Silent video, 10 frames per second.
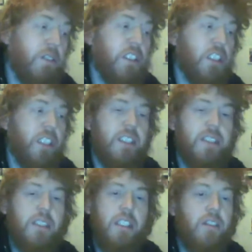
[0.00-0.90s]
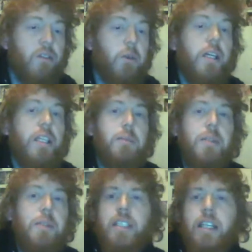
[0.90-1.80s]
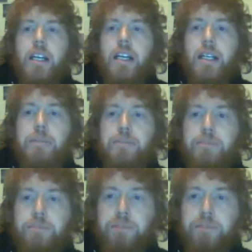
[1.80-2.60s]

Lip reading: got to look at this the other way. Is basically, it